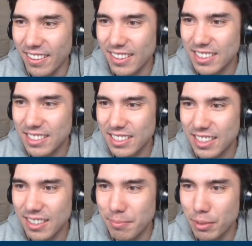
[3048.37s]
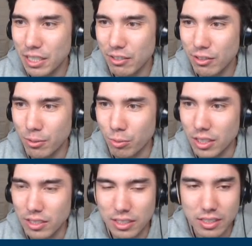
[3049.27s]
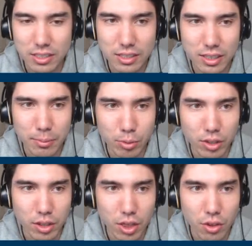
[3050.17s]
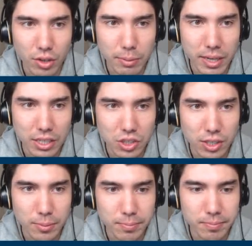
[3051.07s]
Let's look at Beast from Weiss. This is the board 3 matchup.